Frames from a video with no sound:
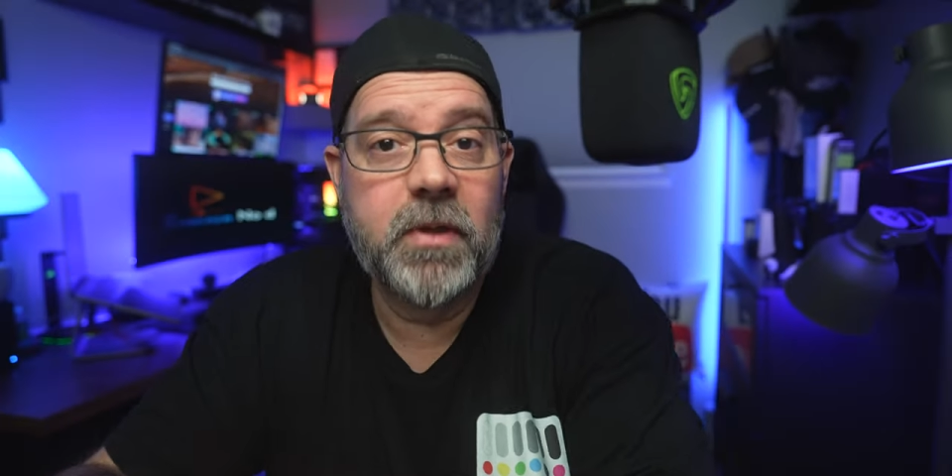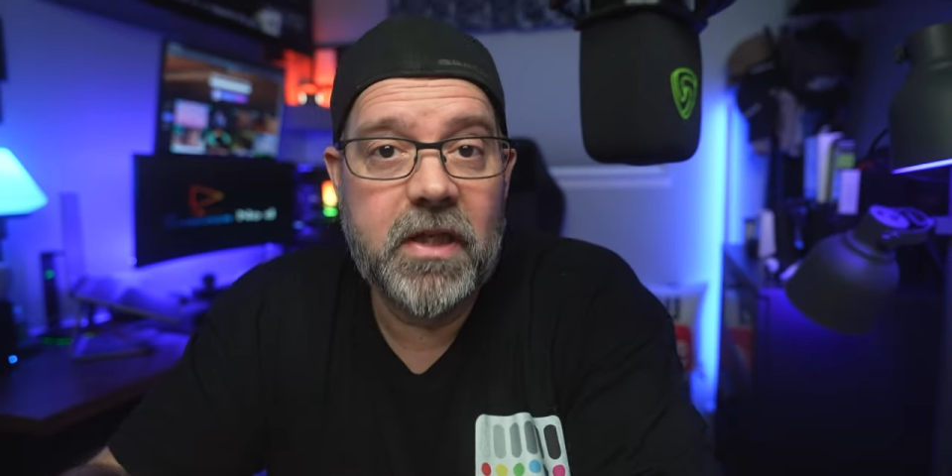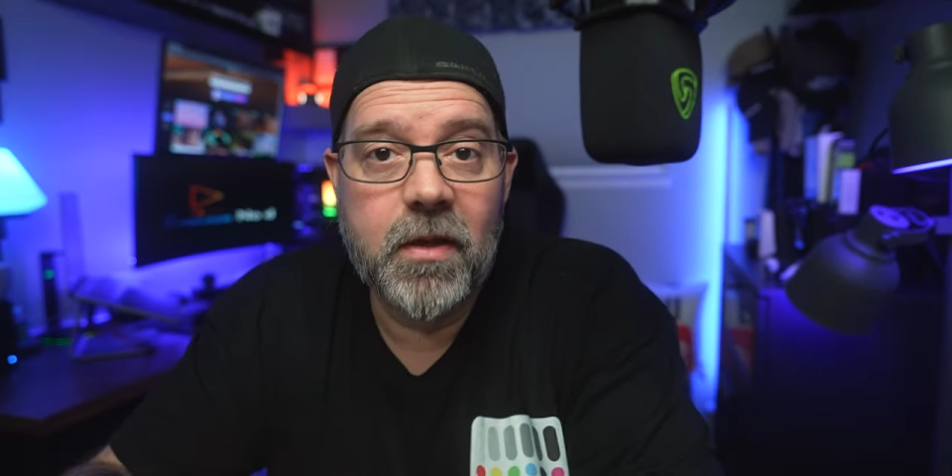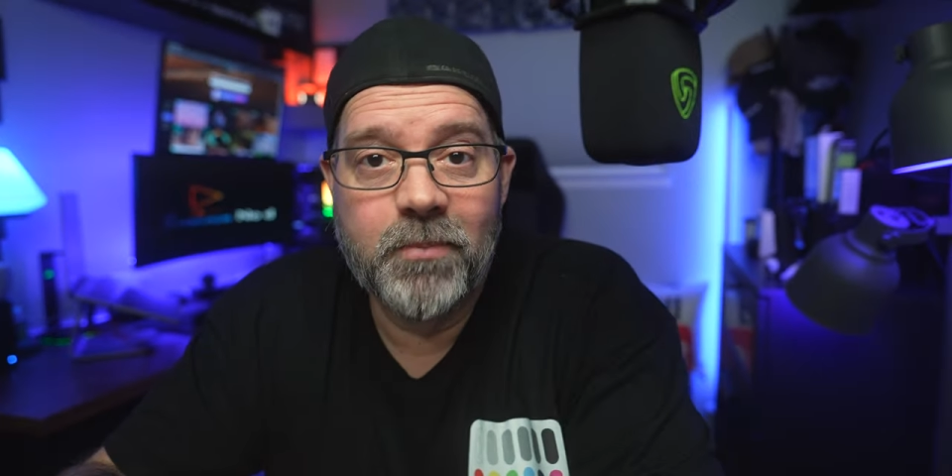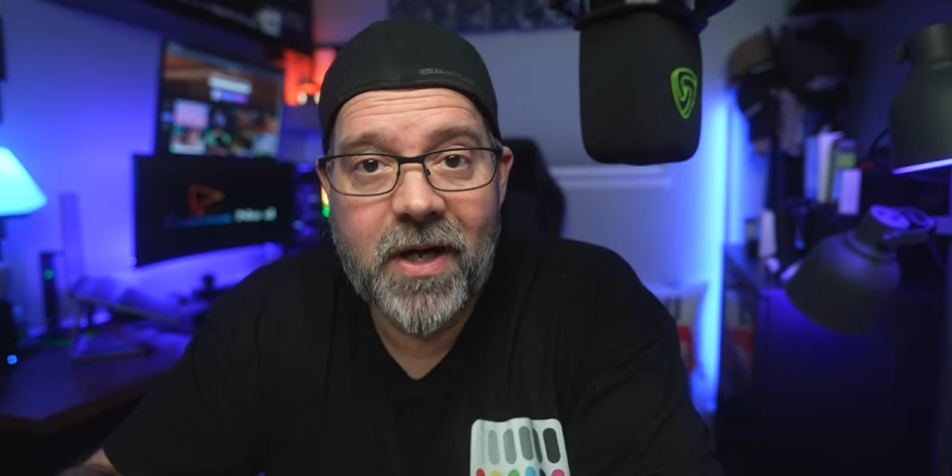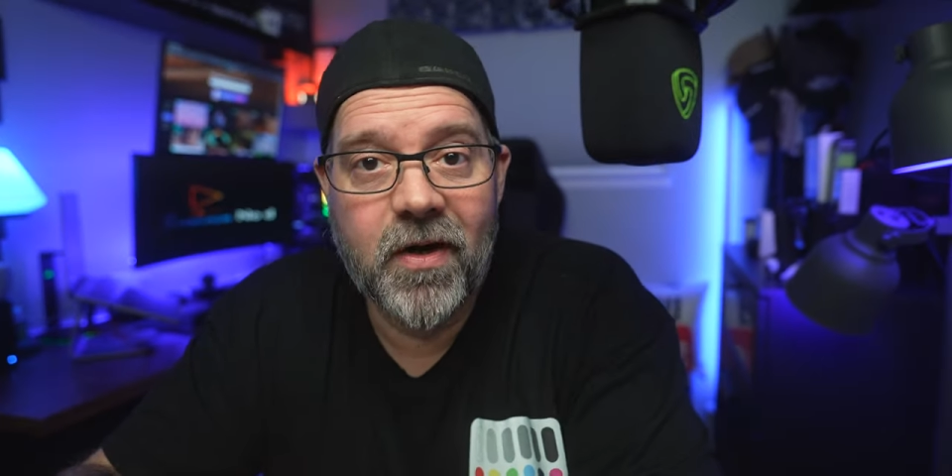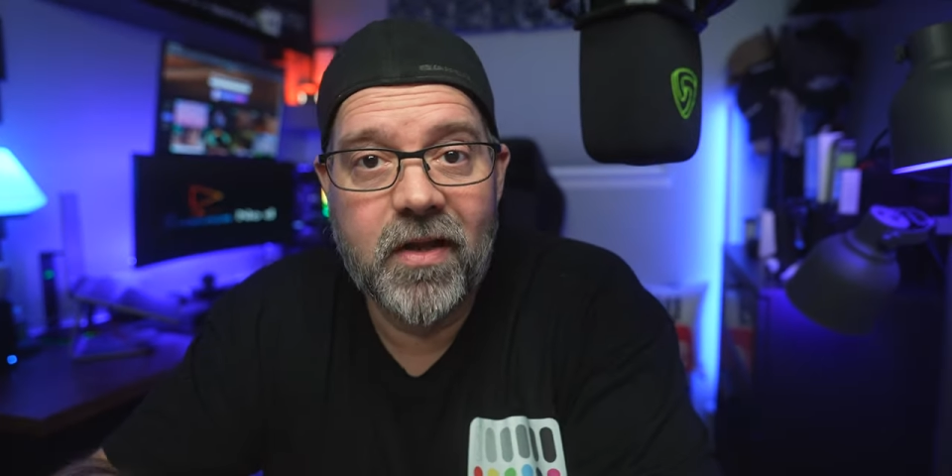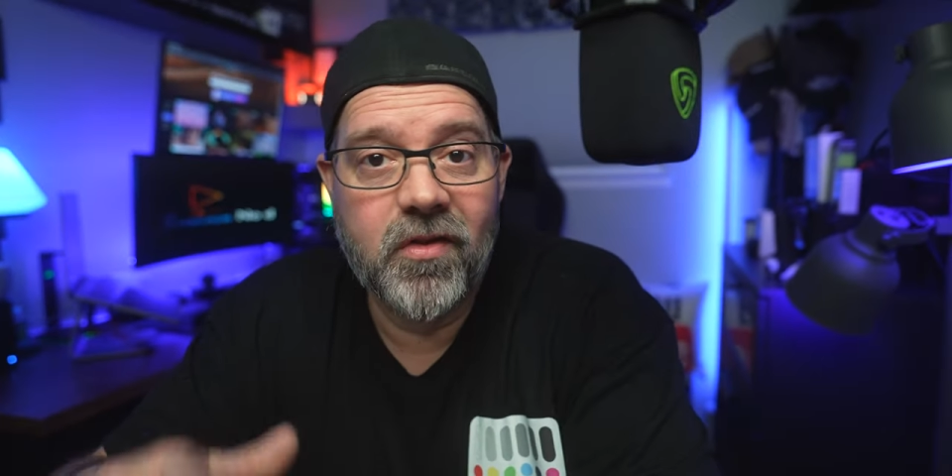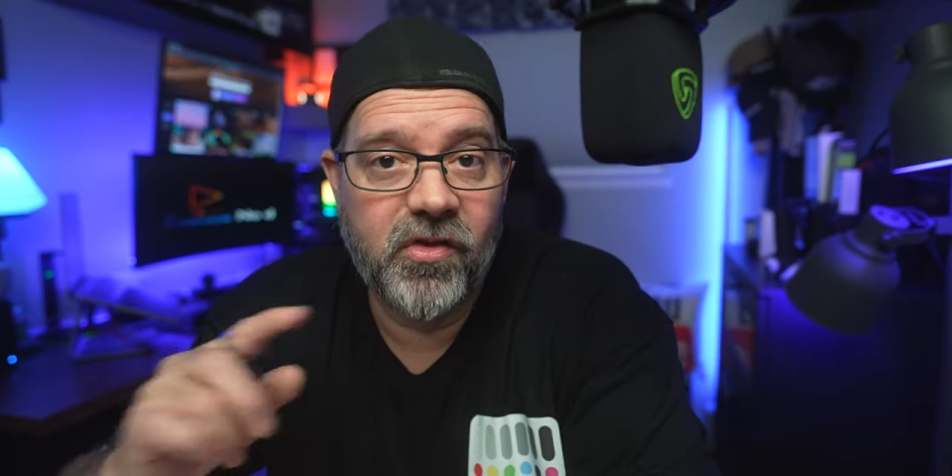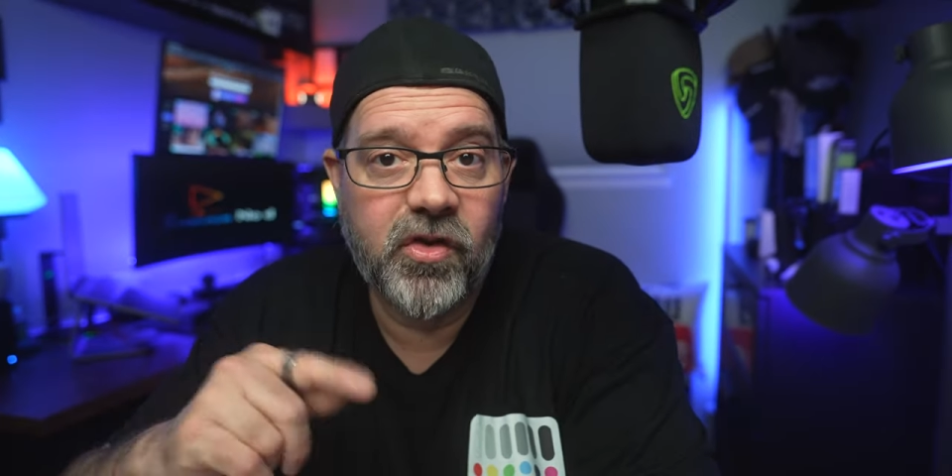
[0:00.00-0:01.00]
be
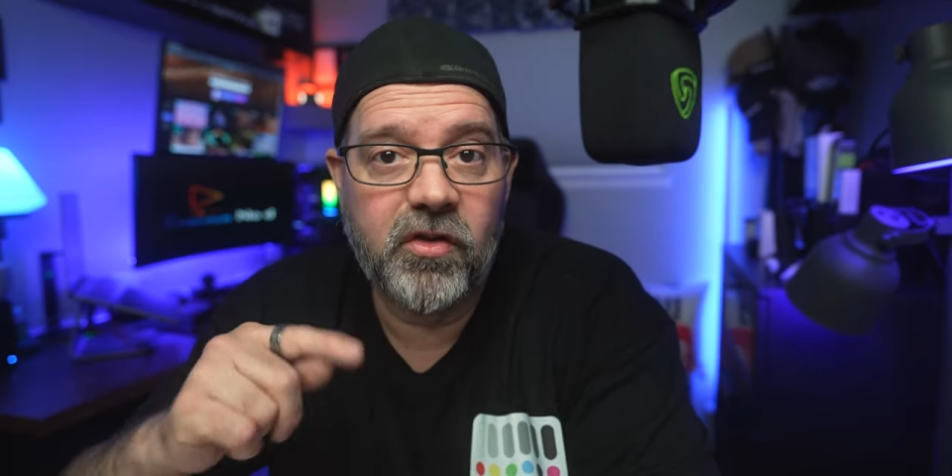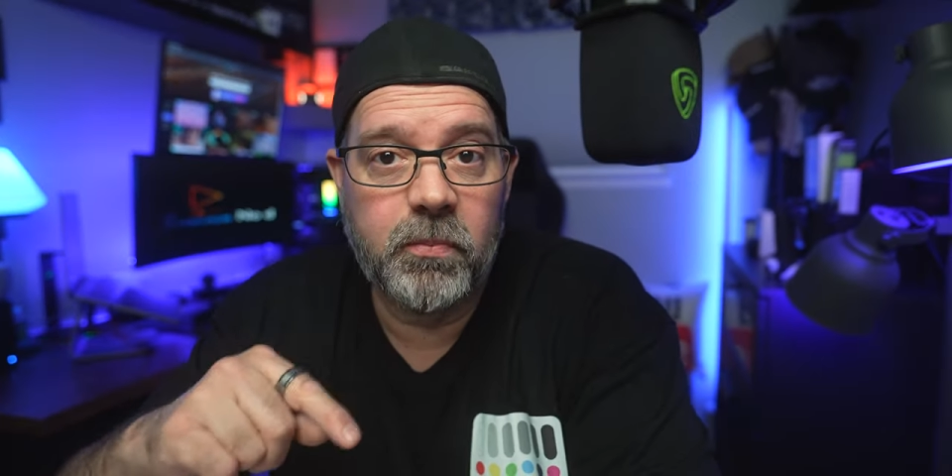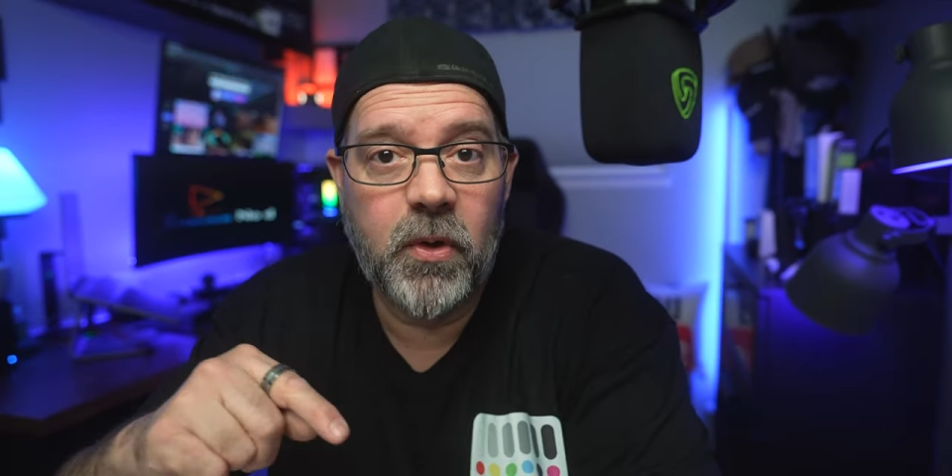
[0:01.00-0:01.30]
comparing the 6